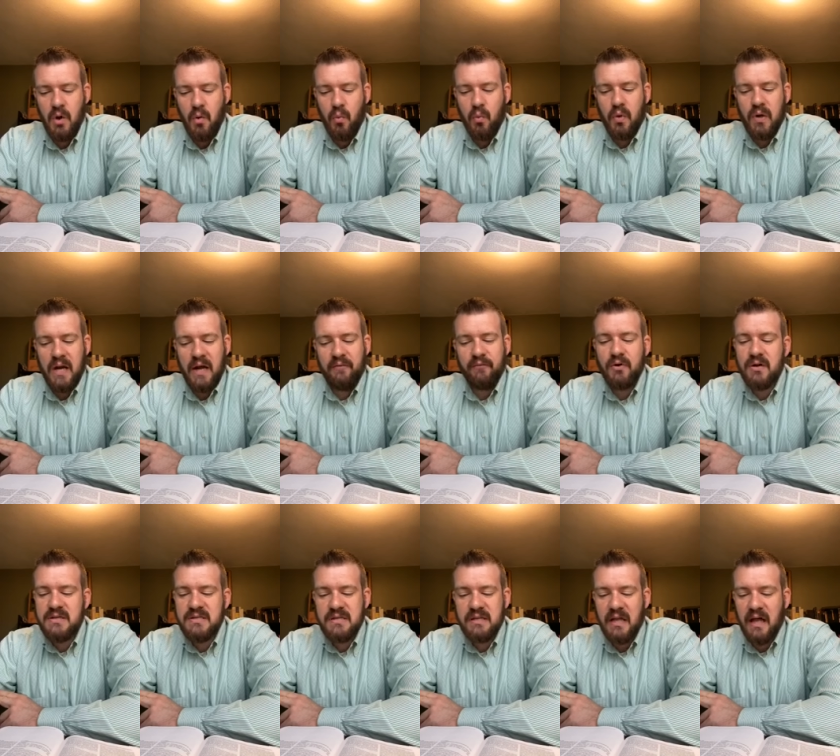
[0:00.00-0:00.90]
whatever
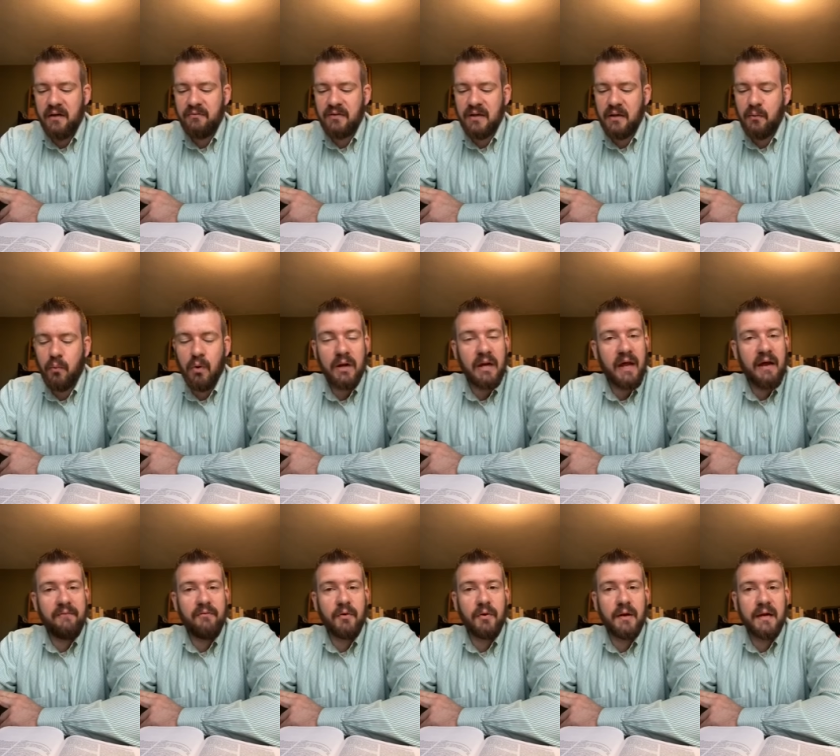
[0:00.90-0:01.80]
is lovely,
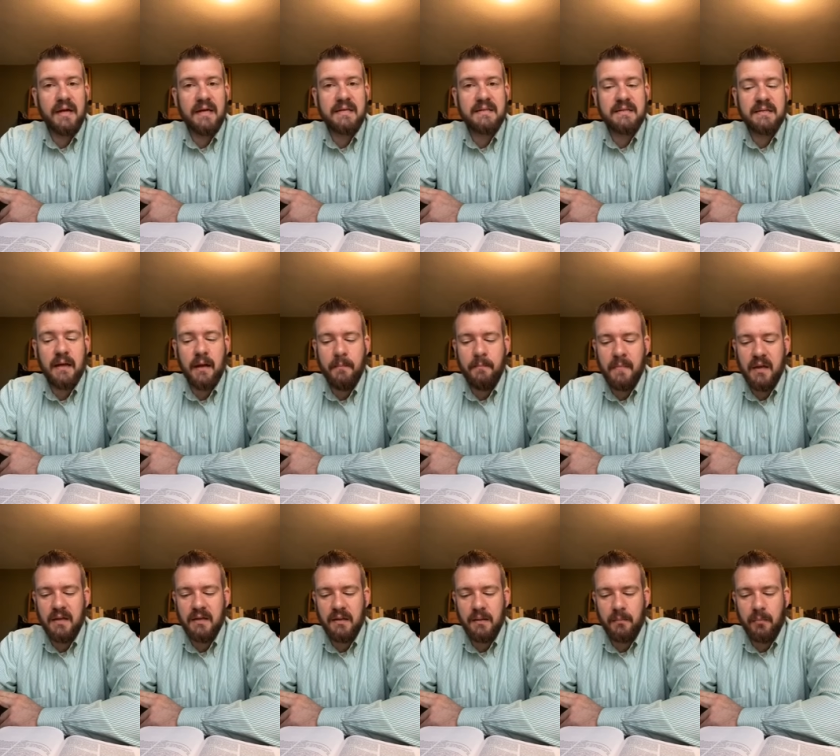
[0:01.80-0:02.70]
whatever is
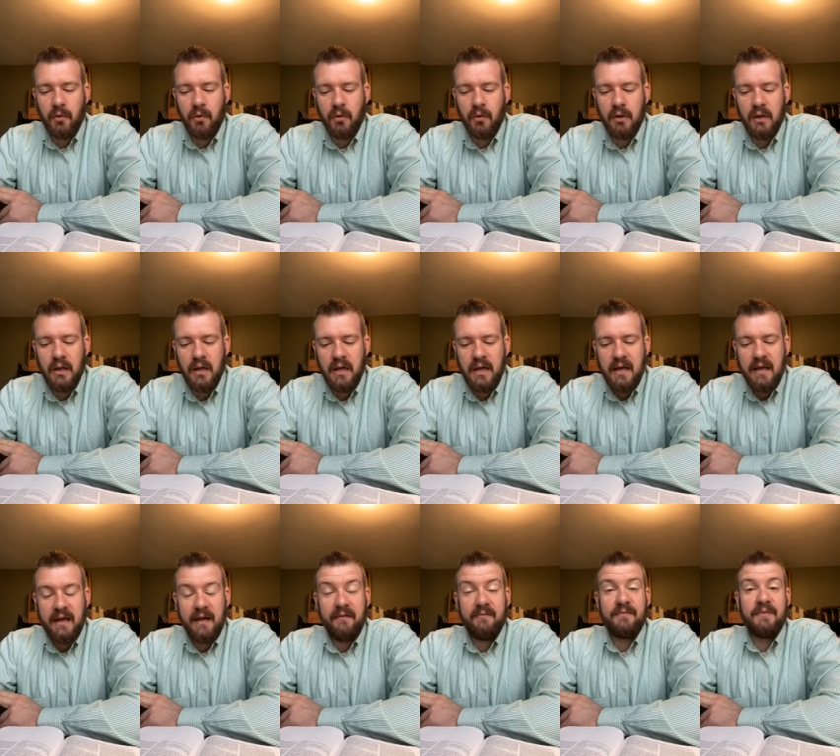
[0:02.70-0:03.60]
commendable,
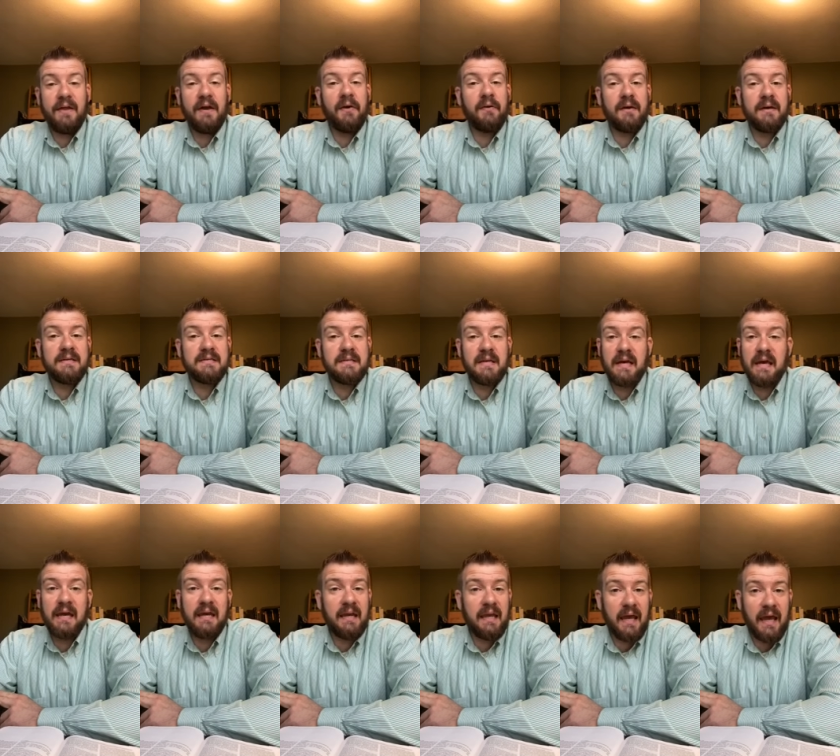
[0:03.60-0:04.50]
if there is
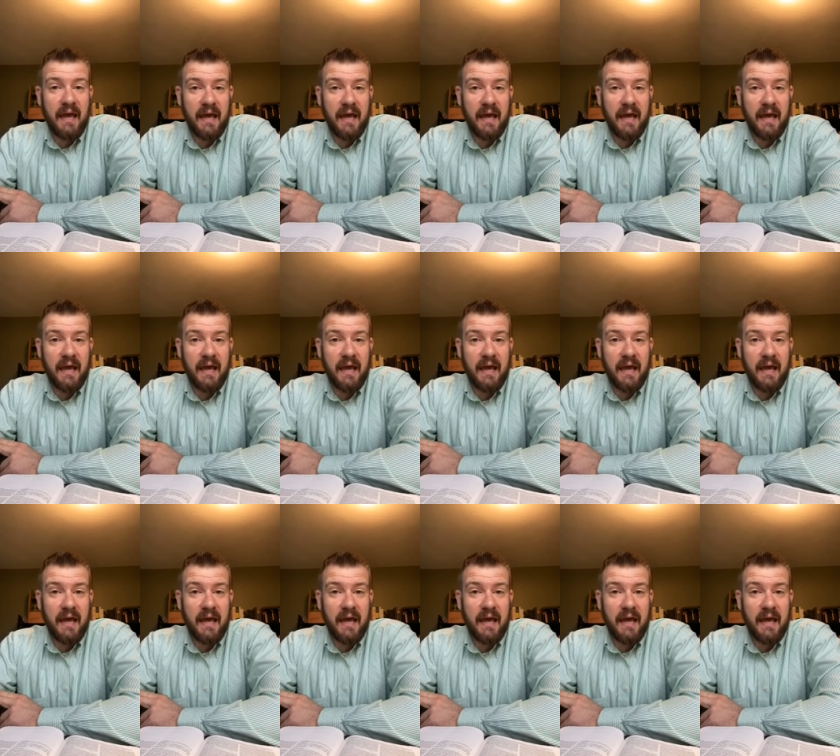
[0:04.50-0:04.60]
any